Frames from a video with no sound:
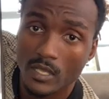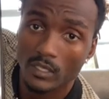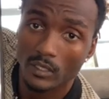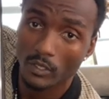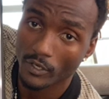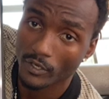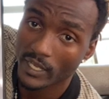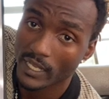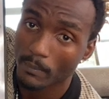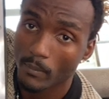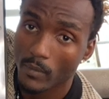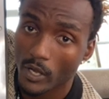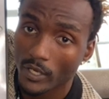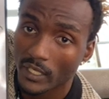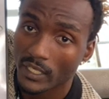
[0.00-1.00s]
learning
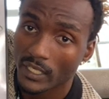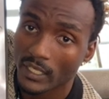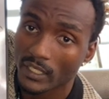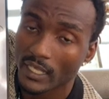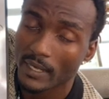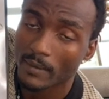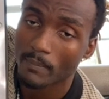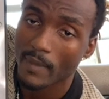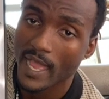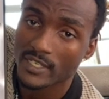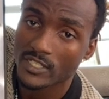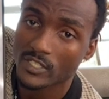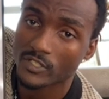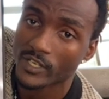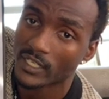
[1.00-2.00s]
marketing and
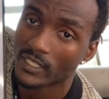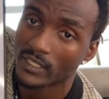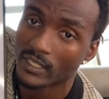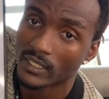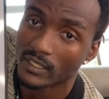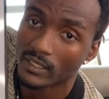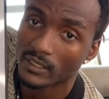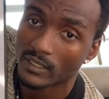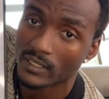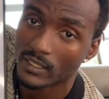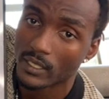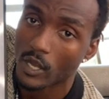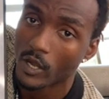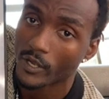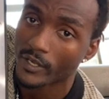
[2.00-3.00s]
mastering the
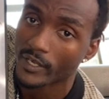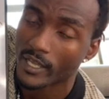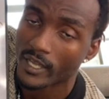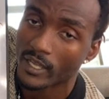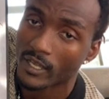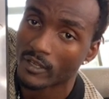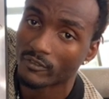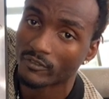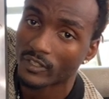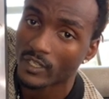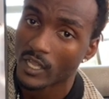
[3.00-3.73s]
art of